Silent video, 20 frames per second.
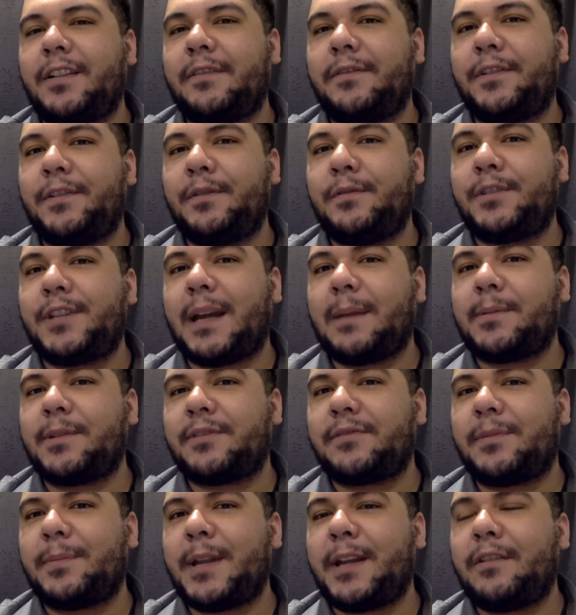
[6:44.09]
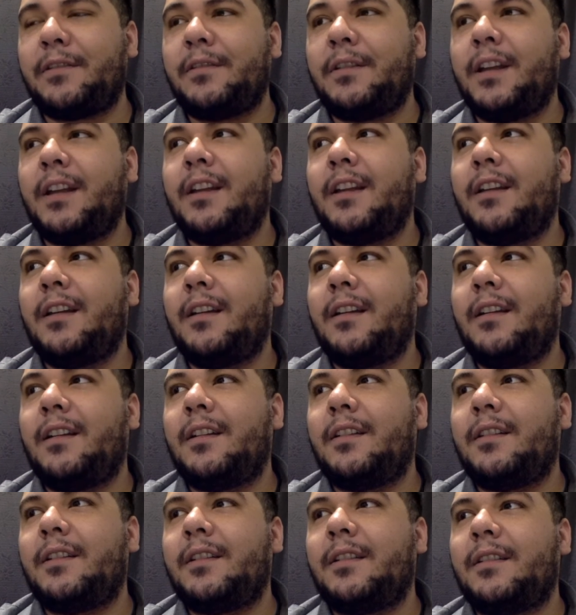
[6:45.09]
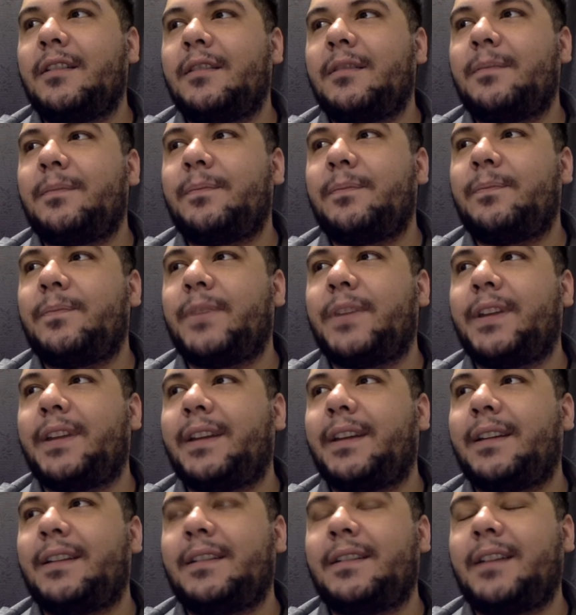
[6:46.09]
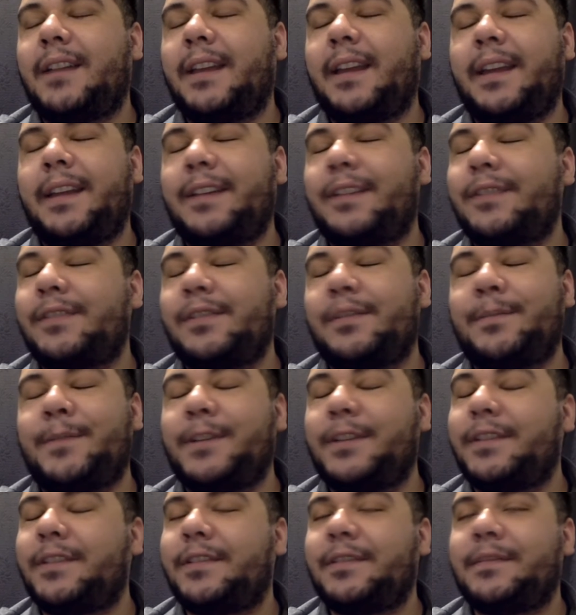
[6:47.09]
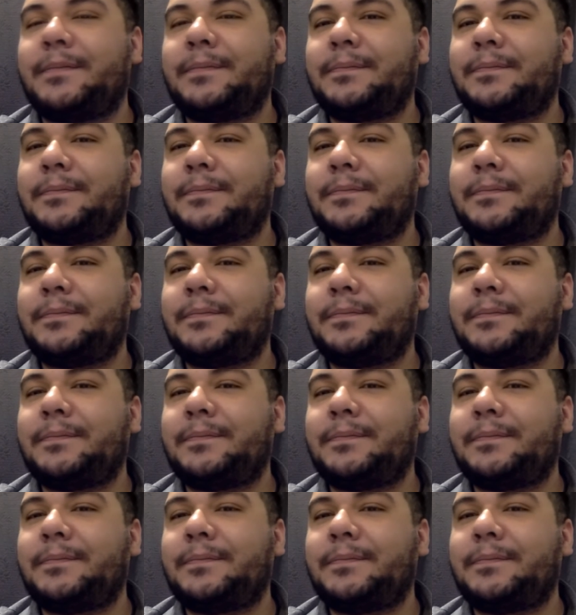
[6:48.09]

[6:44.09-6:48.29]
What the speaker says: a few chapters from now. But yeah, I hate her so much.